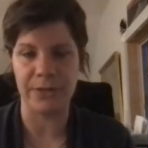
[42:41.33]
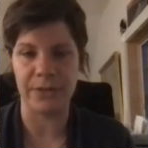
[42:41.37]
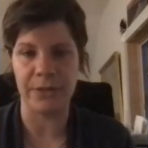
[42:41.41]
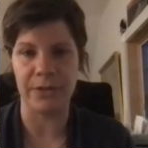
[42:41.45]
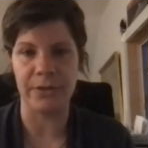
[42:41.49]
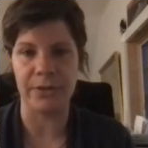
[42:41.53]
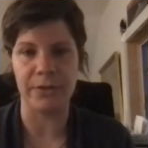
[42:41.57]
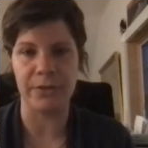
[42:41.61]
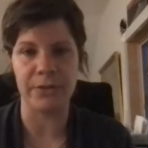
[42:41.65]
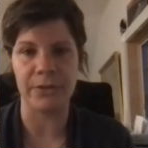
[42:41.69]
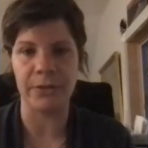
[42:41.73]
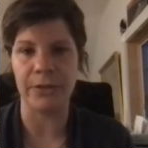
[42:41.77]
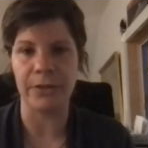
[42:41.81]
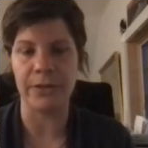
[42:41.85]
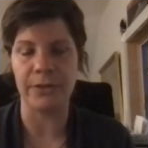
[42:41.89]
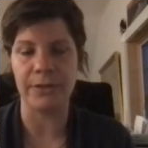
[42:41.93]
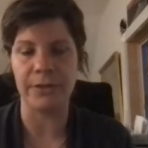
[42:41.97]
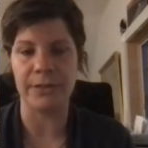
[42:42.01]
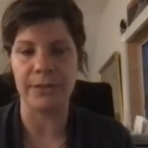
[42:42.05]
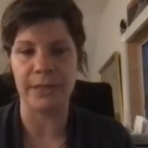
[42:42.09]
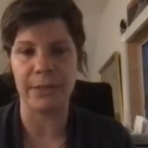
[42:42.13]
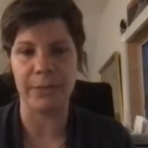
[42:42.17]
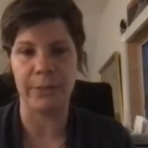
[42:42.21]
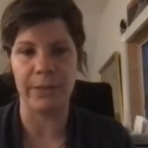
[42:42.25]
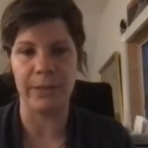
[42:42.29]
There are certain
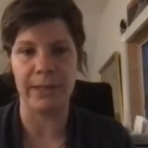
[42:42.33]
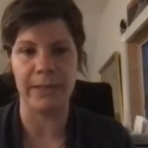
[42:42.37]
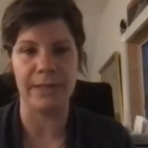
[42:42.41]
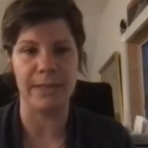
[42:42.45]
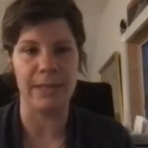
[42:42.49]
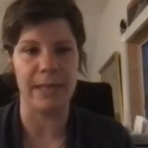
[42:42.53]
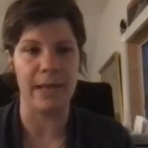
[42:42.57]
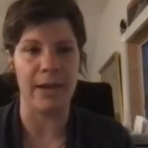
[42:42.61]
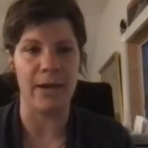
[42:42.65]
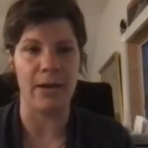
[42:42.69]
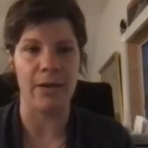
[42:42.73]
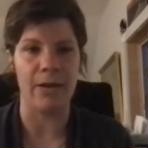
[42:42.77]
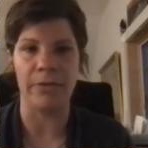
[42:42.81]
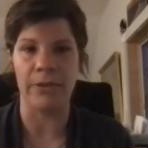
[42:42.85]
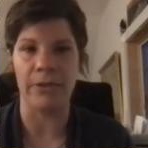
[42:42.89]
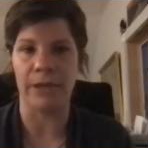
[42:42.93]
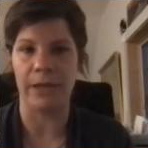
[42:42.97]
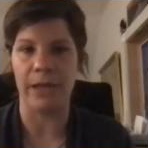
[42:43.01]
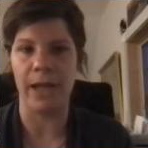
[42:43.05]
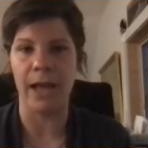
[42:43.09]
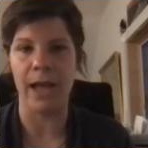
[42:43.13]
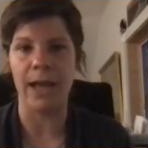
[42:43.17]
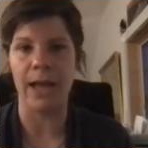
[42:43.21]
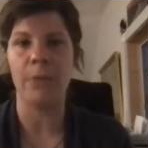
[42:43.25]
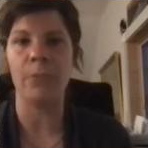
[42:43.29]
seaweeds that are really
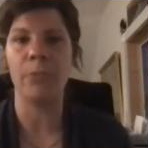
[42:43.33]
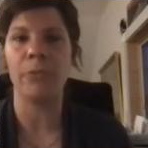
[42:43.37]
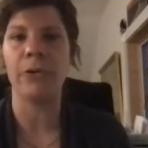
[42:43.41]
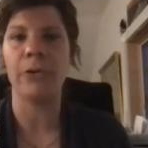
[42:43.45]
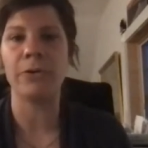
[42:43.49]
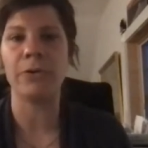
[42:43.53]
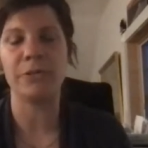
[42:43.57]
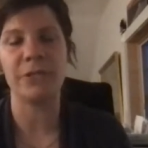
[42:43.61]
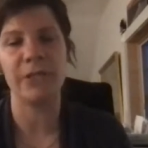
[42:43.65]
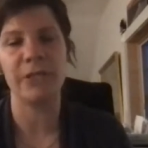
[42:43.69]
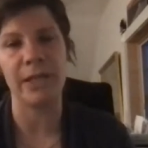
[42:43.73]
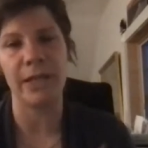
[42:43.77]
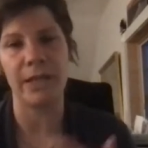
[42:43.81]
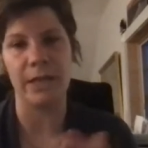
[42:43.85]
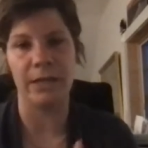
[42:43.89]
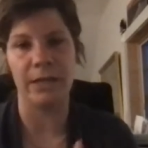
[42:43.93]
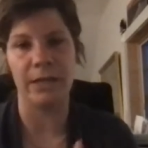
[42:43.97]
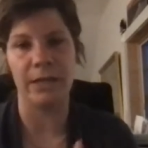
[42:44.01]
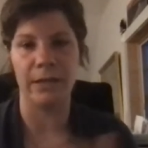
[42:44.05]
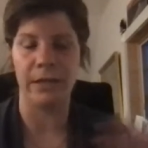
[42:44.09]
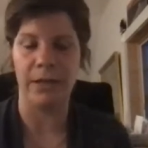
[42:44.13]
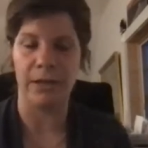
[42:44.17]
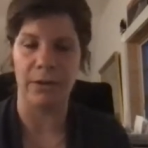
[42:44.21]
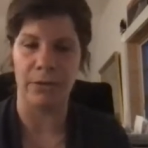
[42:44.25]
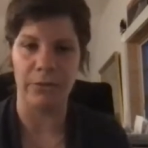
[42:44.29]
high in protein, and
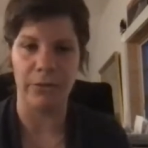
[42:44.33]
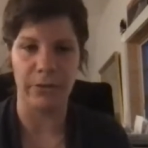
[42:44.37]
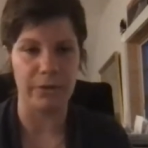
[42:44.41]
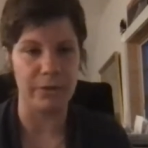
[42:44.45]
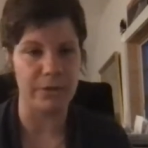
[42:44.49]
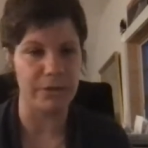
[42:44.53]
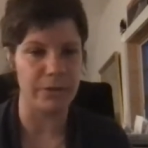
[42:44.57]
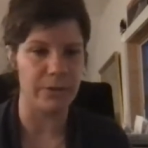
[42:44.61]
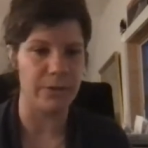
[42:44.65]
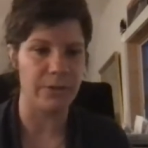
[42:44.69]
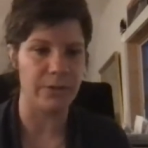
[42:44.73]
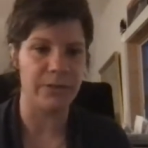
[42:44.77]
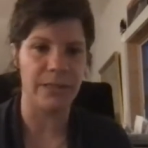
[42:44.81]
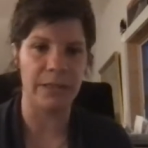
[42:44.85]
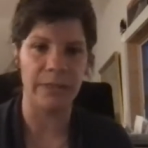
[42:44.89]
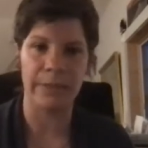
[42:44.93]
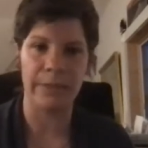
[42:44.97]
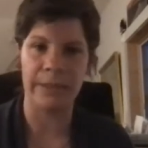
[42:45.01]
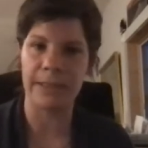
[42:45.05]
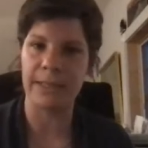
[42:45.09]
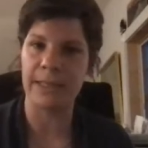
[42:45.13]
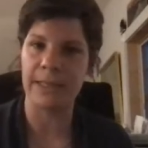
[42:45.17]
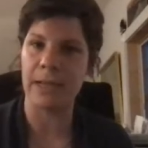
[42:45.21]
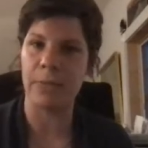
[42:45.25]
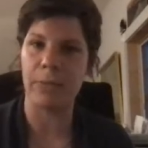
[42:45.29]
you know there are certain
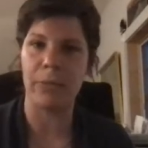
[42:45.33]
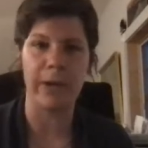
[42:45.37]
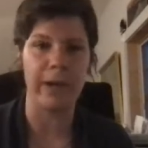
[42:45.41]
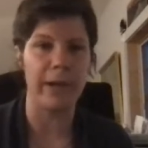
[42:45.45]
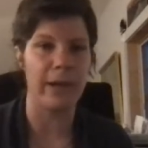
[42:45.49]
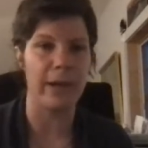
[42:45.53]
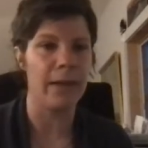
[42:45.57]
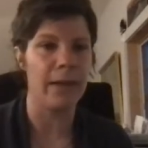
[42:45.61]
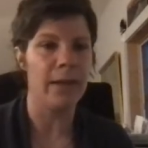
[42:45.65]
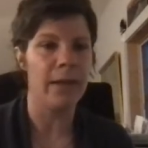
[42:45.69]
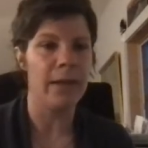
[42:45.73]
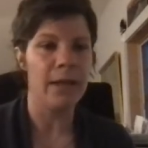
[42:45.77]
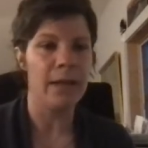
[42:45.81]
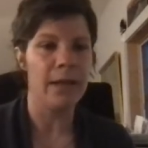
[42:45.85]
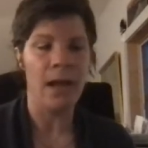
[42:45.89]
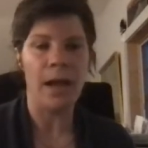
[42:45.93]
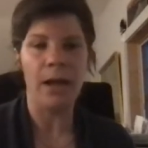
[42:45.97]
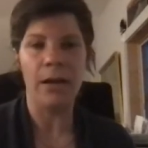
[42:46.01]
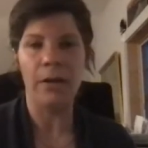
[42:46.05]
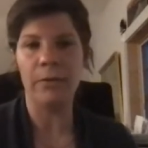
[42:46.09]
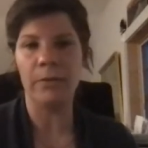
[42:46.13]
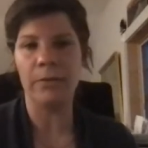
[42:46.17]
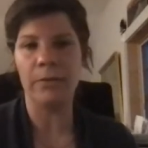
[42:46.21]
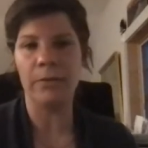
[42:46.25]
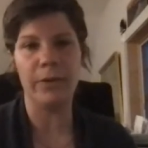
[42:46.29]
seaweeds that bring
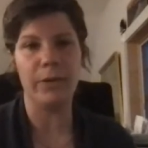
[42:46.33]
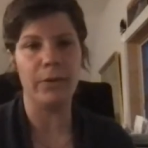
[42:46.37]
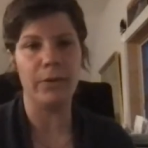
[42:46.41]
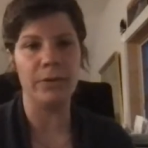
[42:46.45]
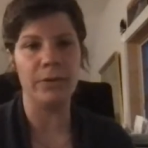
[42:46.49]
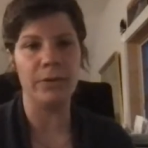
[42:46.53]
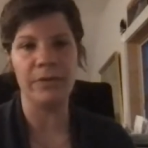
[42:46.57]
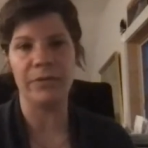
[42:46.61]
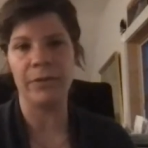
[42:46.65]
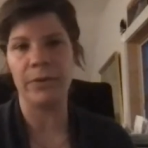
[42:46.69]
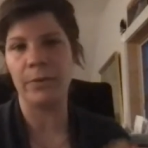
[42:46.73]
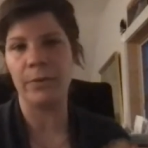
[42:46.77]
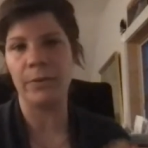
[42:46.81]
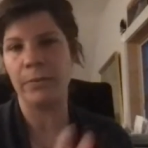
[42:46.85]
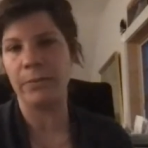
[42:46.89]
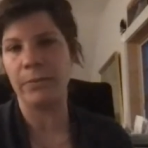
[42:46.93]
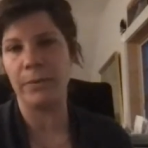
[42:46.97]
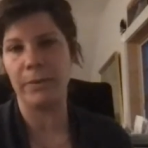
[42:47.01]
a you know different